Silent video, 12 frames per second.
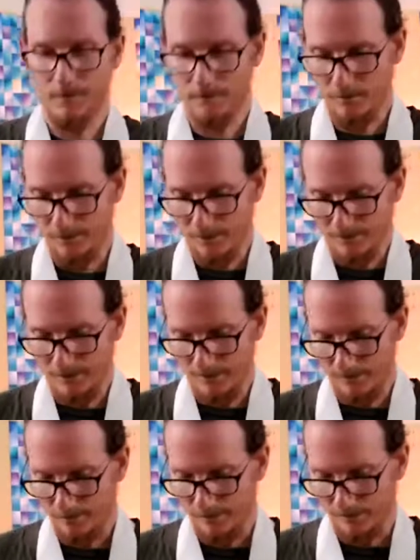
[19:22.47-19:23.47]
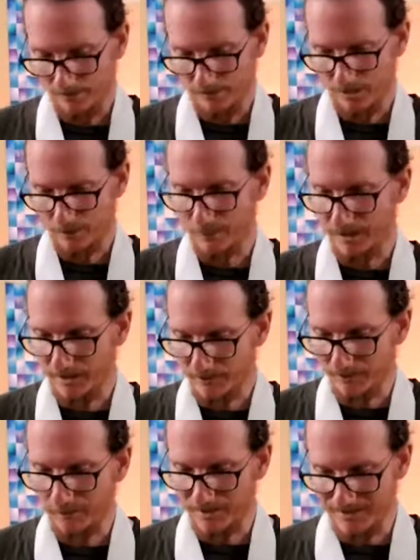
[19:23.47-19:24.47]
So that's what
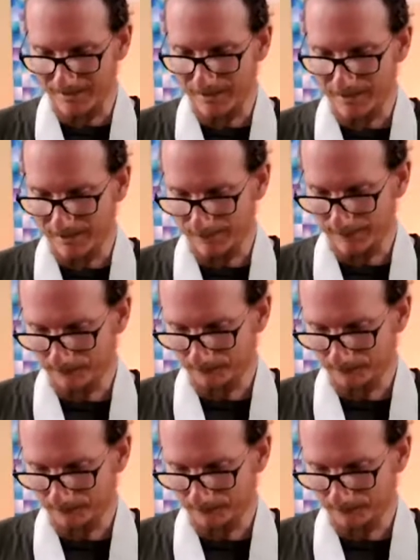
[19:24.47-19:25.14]
it's representing.